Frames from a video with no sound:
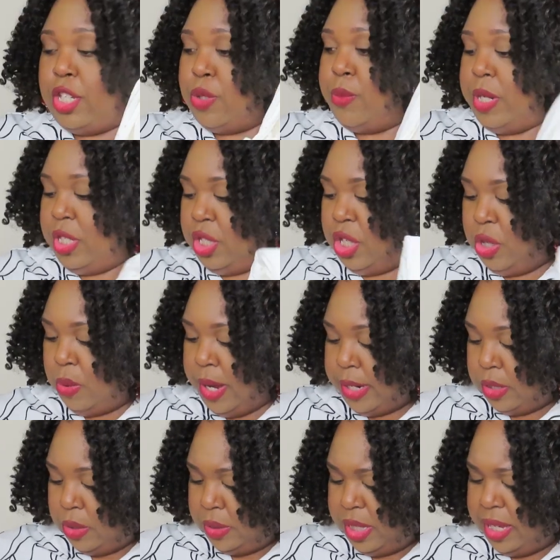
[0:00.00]
this one is cute.
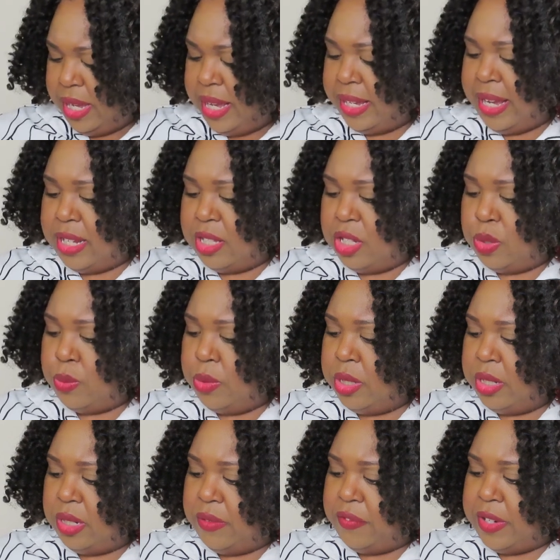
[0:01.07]
I don't think I got this
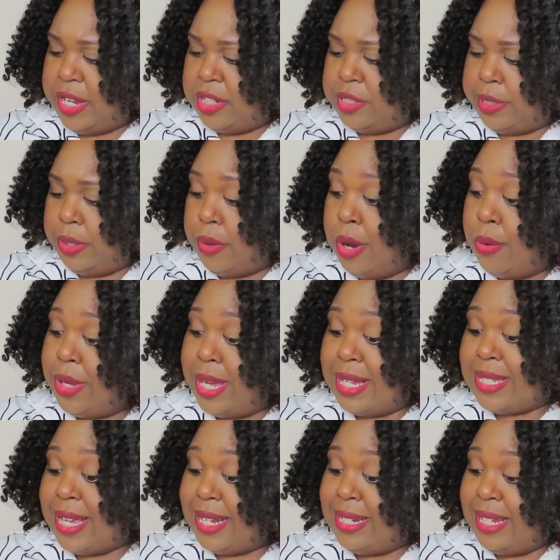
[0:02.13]
one in a flash sale. Oh,
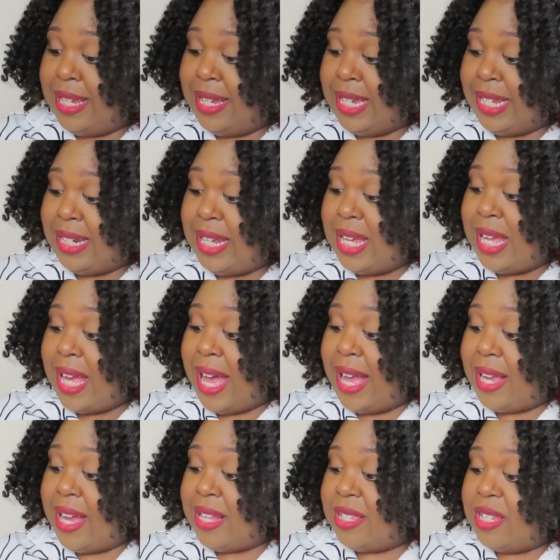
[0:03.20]
yes, I did.
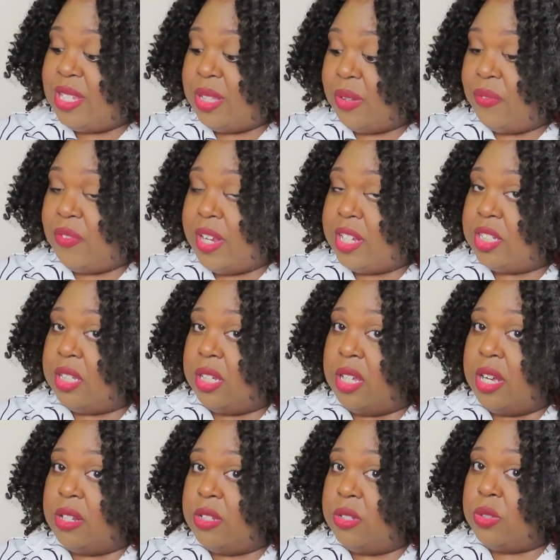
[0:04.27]
I got this one in flash sale,
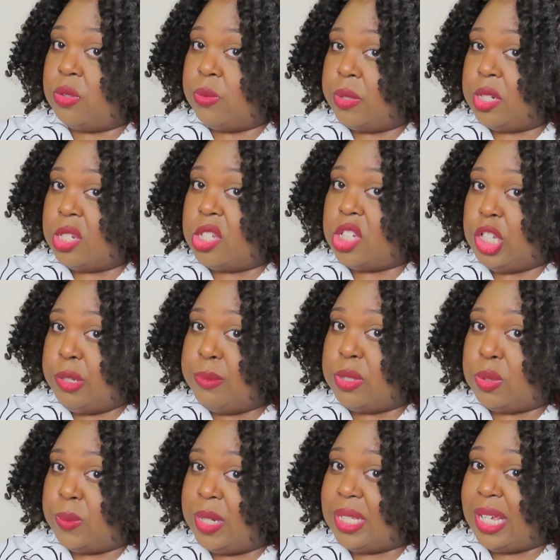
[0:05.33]
y'all. This was one of the
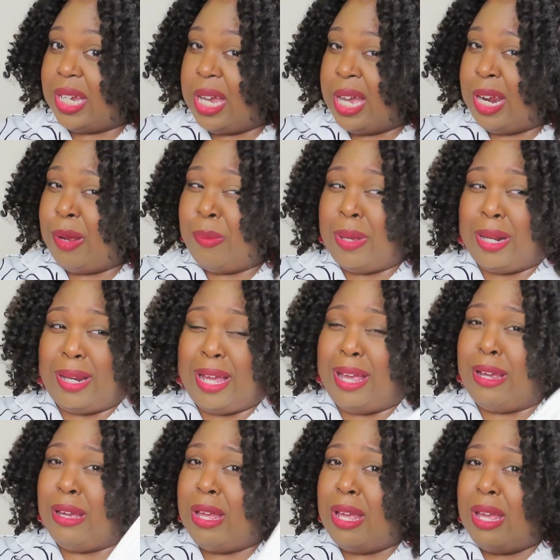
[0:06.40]
cheapest ones I got. I paid
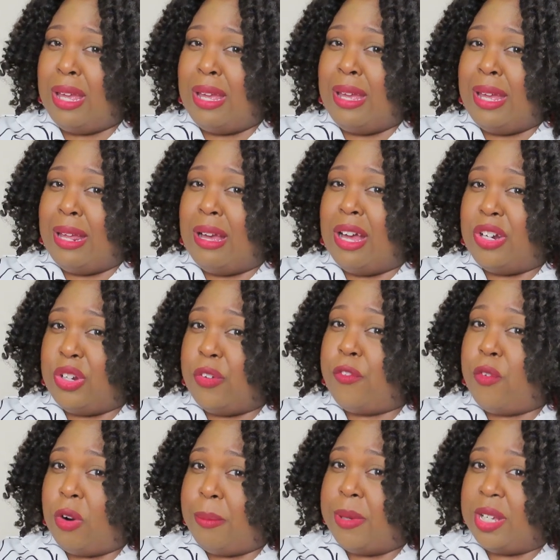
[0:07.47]
like under
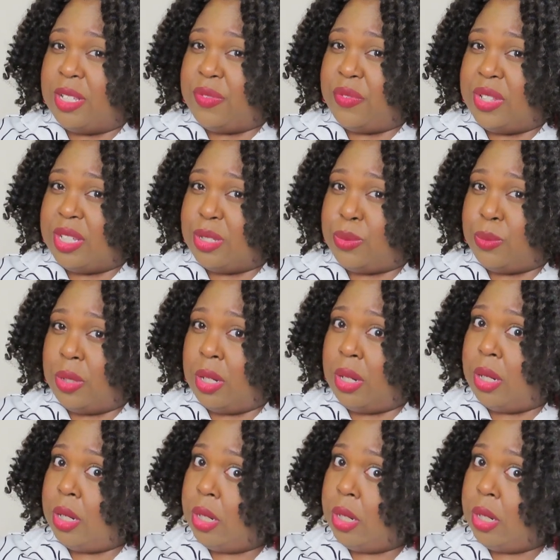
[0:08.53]
four bucks for this one.